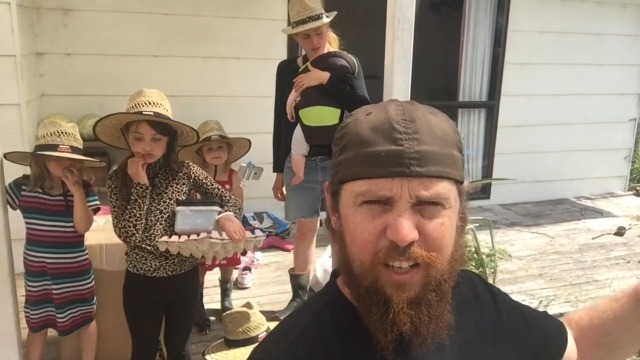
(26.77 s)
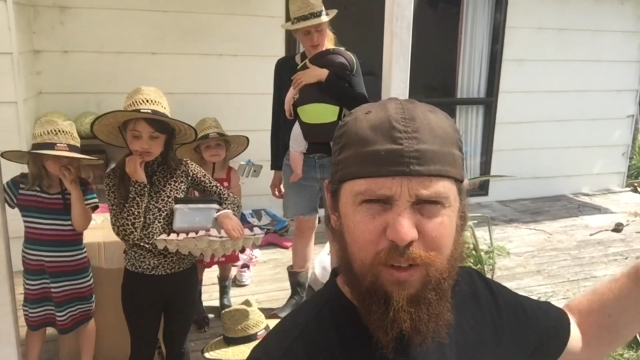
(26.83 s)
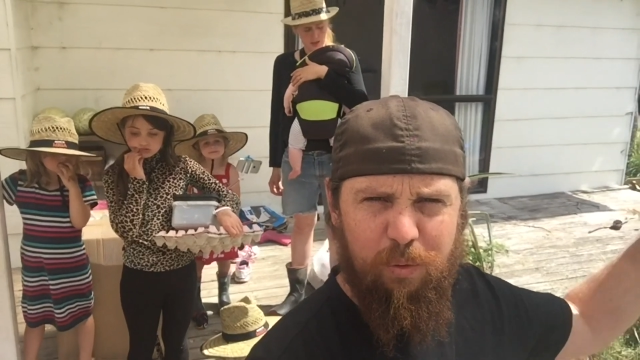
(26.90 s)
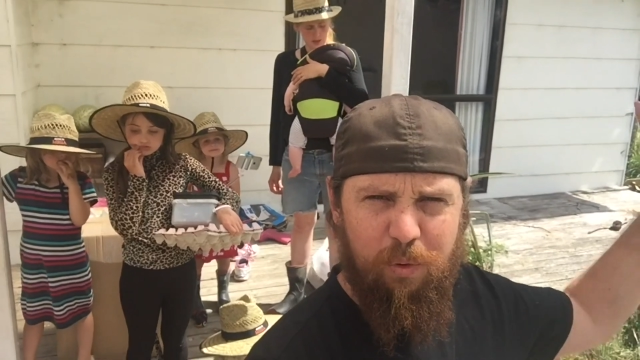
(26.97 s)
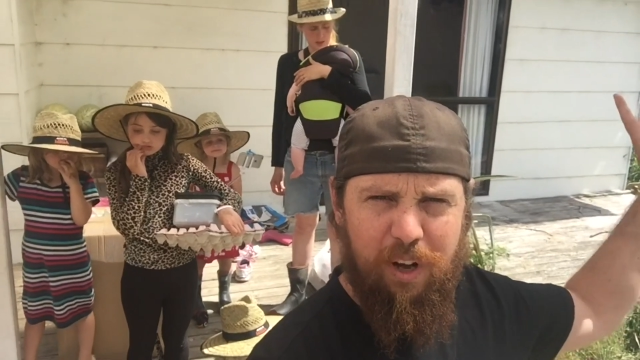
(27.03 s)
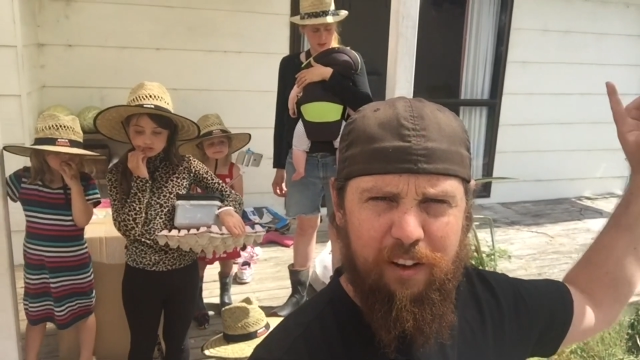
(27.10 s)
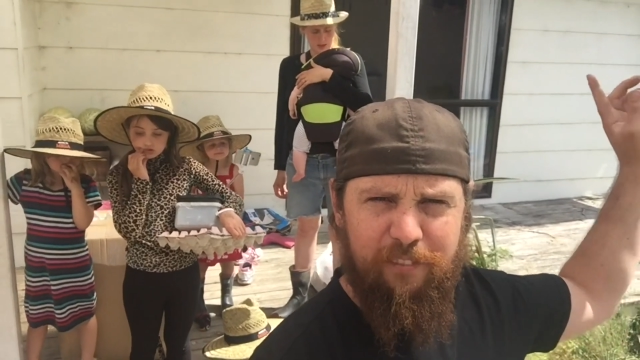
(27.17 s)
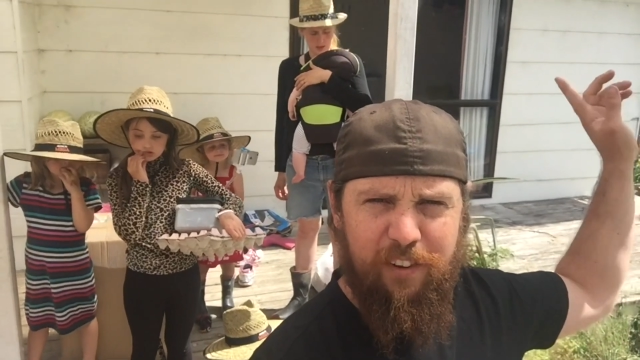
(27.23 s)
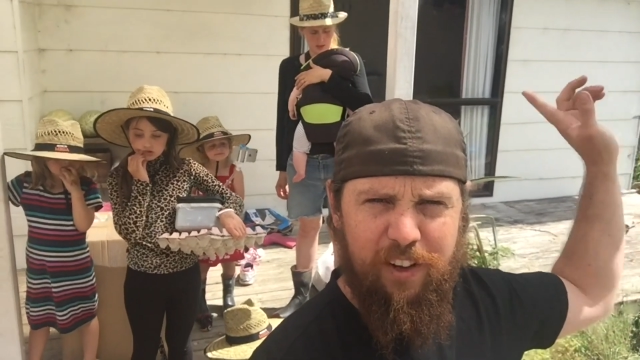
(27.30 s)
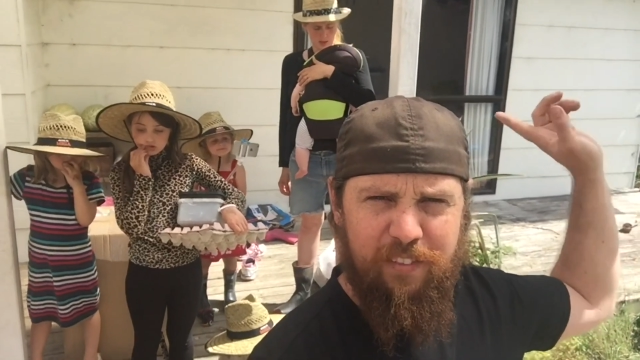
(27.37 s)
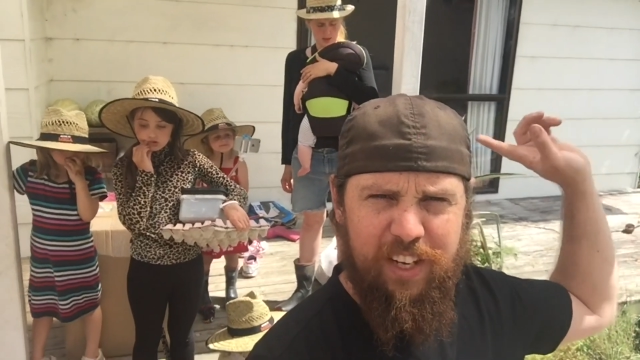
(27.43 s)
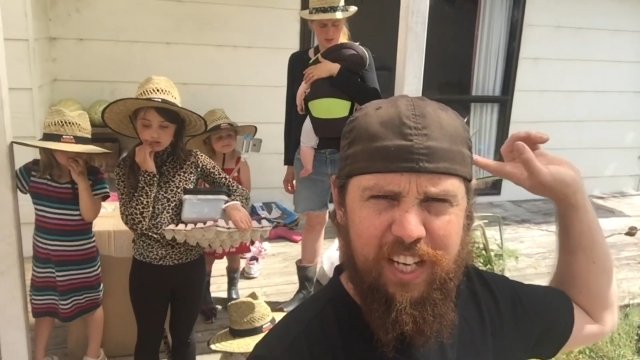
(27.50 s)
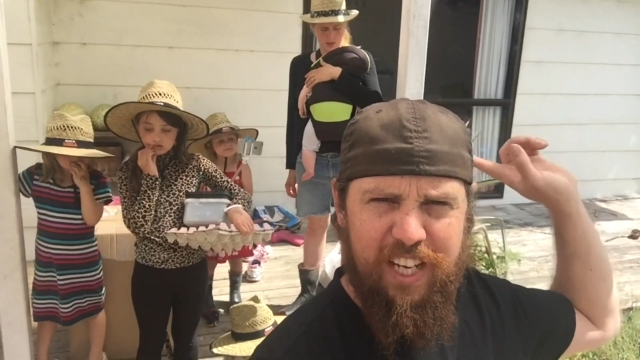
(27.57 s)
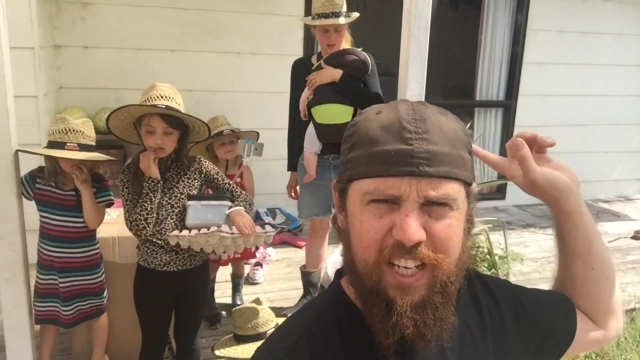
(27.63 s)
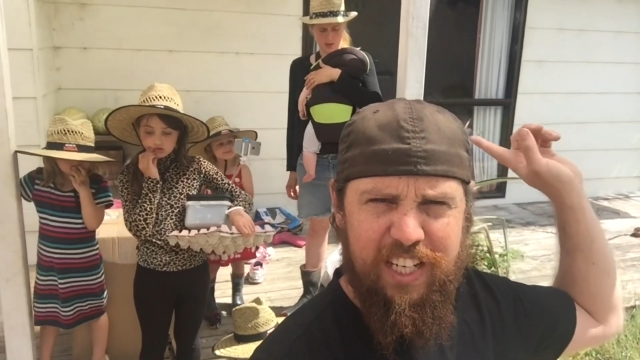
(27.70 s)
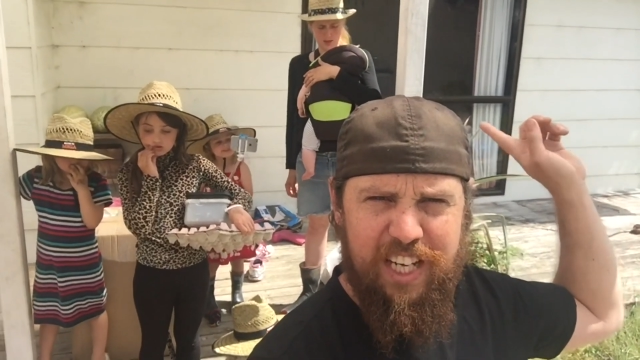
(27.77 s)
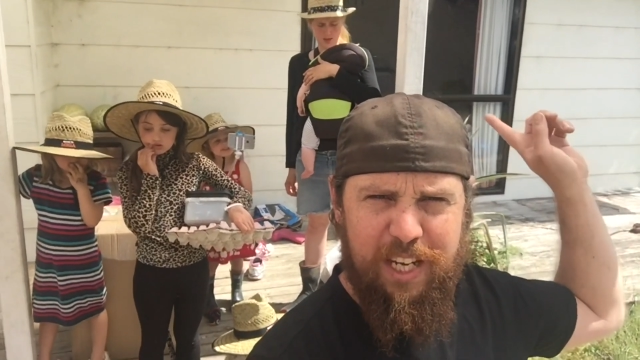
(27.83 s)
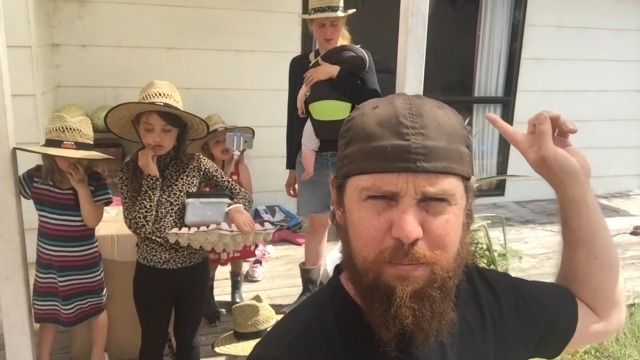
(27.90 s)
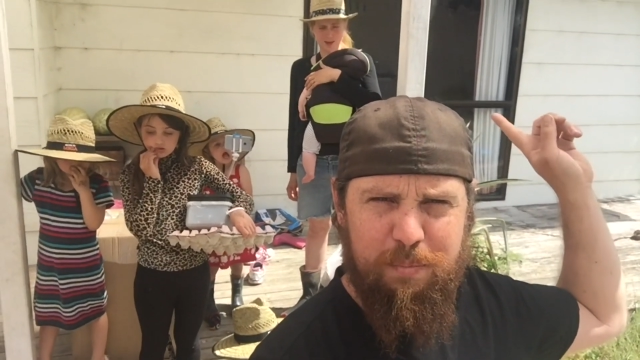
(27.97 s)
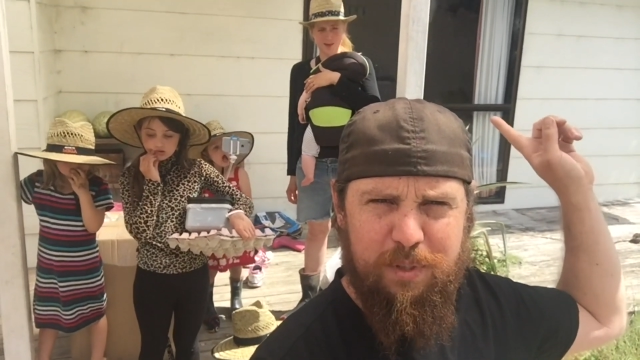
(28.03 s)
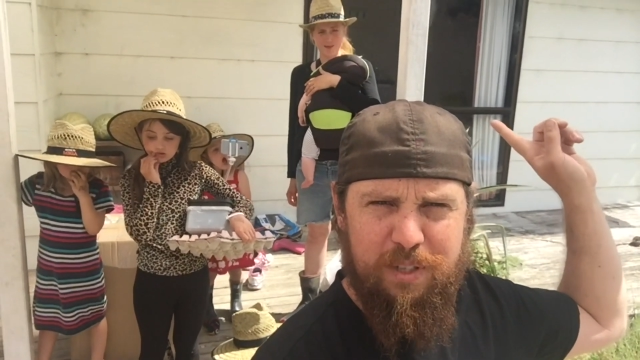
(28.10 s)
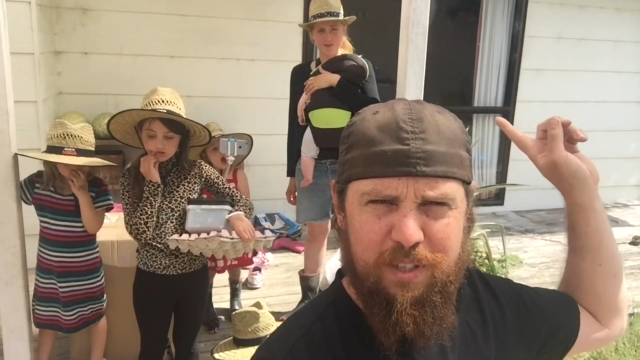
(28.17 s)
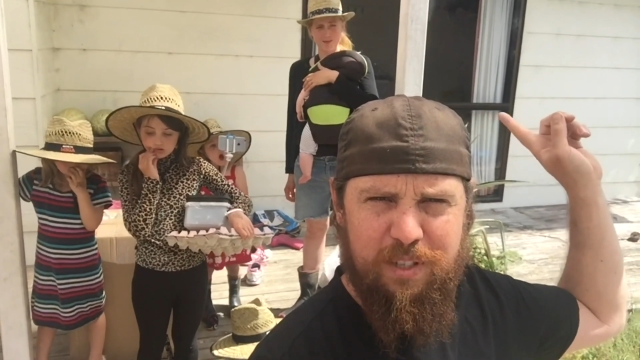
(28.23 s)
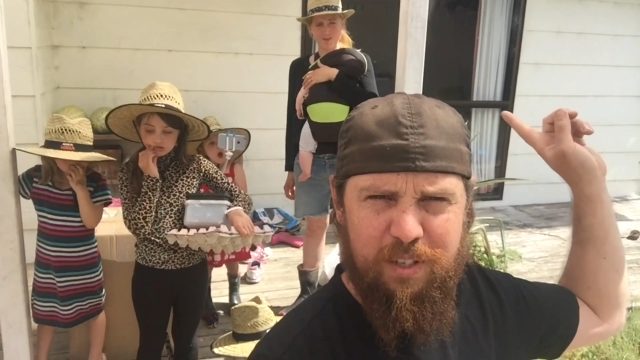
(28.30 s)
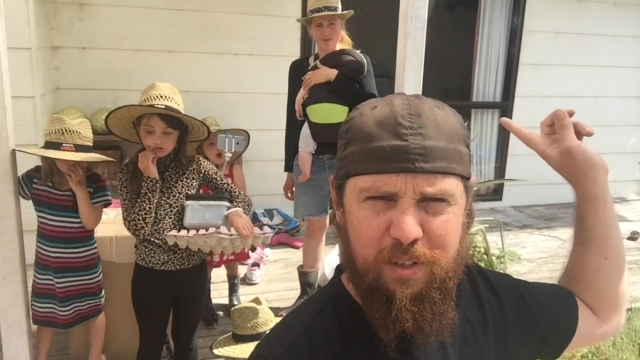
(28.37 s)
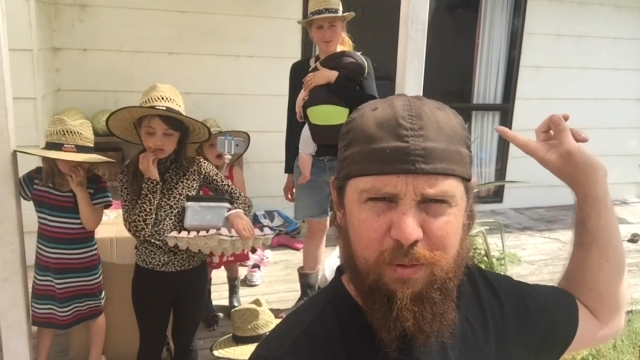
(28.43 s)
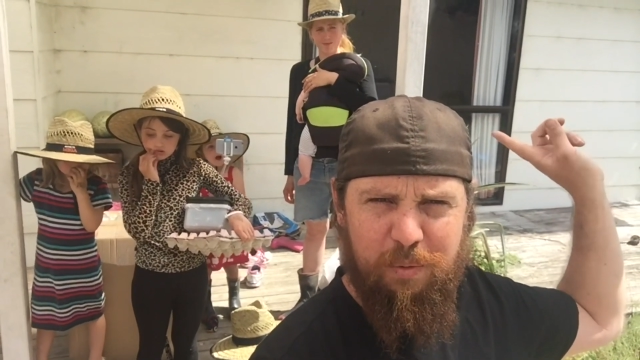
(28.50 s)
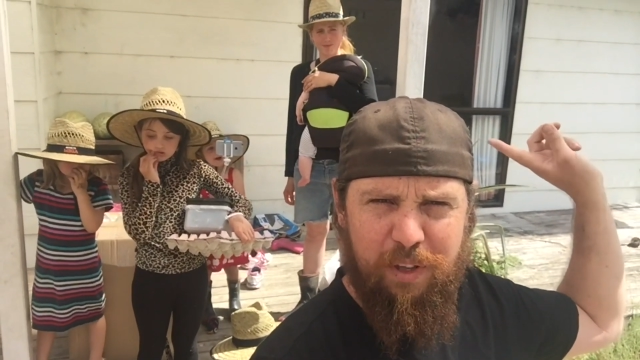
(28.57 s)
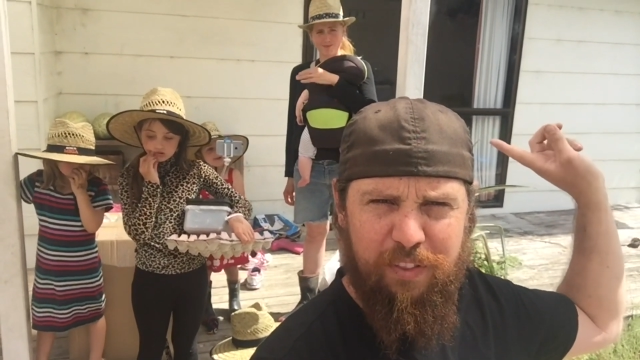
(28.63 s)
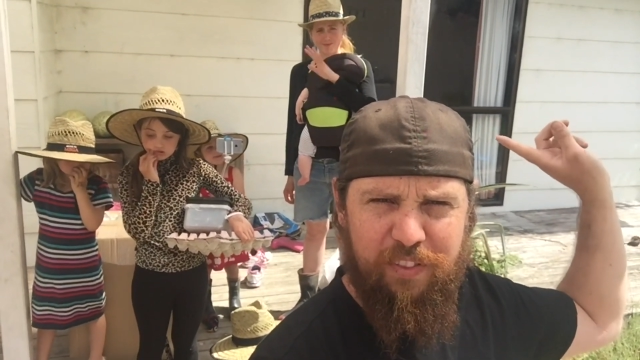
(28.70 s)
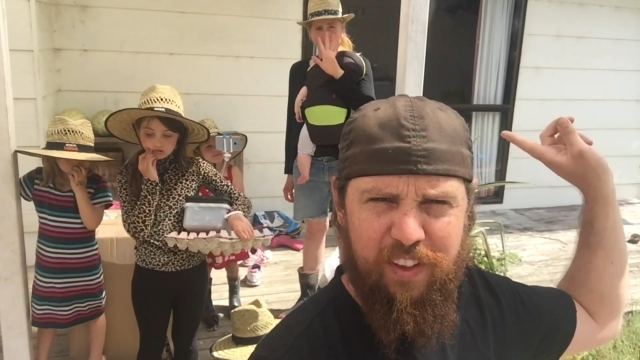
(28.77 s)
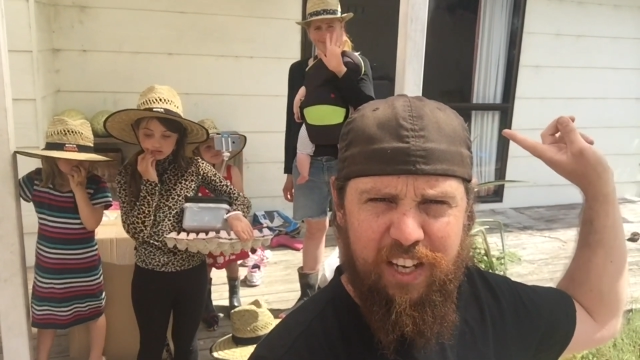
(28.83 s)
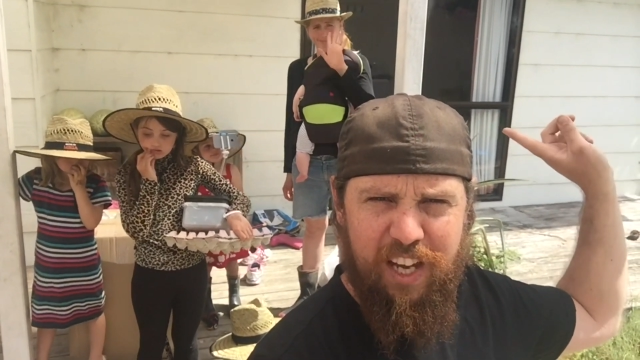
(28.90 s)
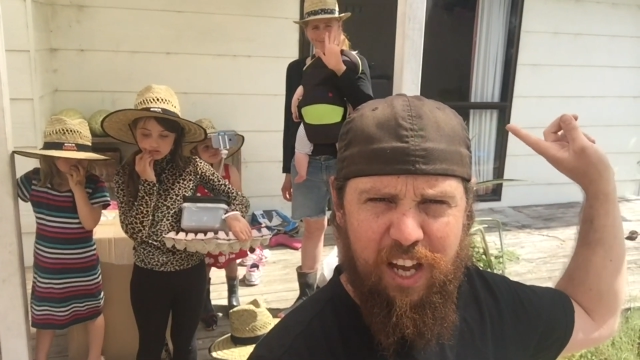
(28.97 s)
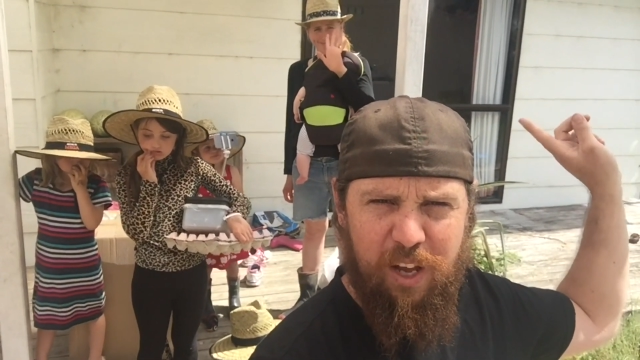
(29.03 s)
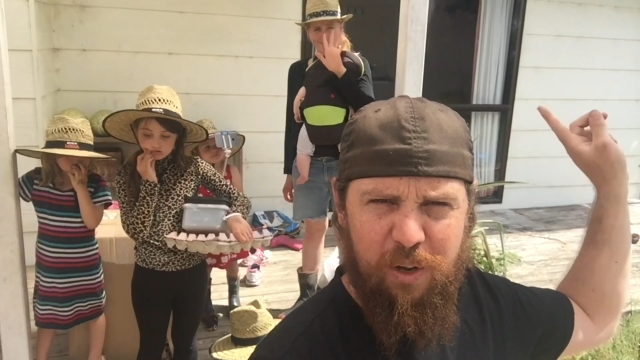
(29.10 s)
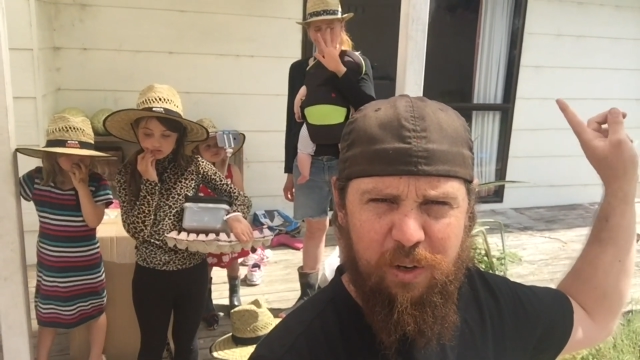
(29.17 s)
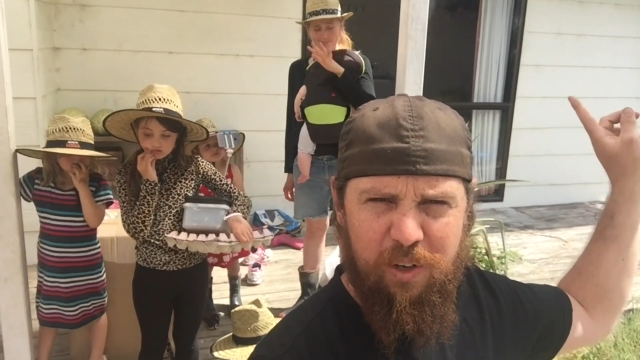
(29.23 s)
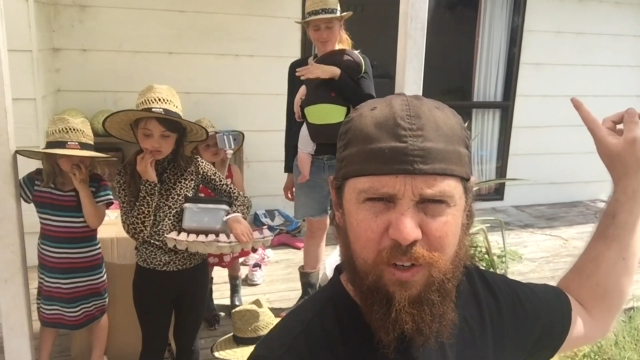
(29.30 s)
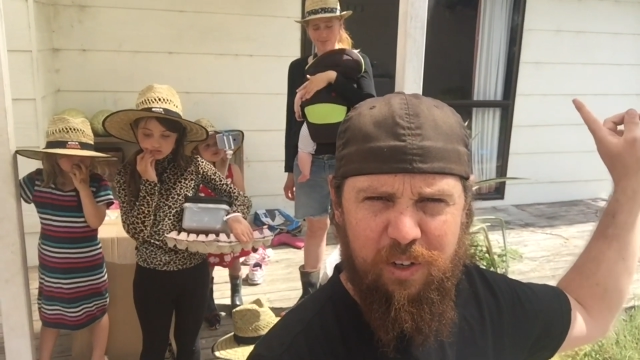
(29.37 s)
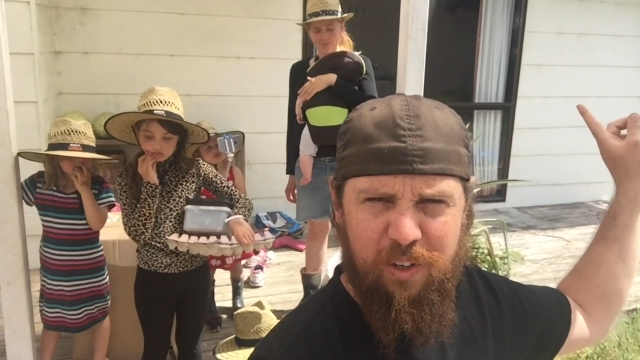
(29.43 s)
wife over here, Debs, with Theo,